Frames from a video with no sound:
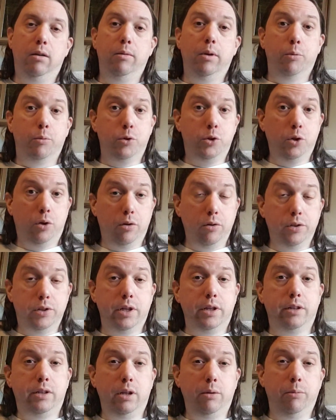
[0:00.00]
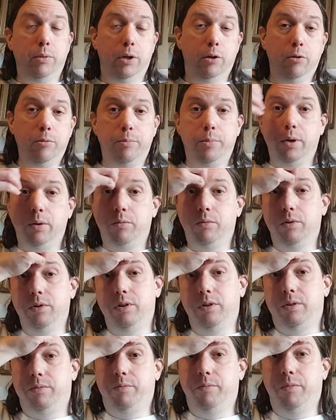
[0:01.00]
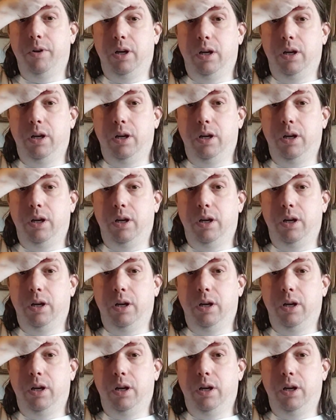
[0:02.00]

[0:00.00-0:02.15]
It was shot on 16mm, but was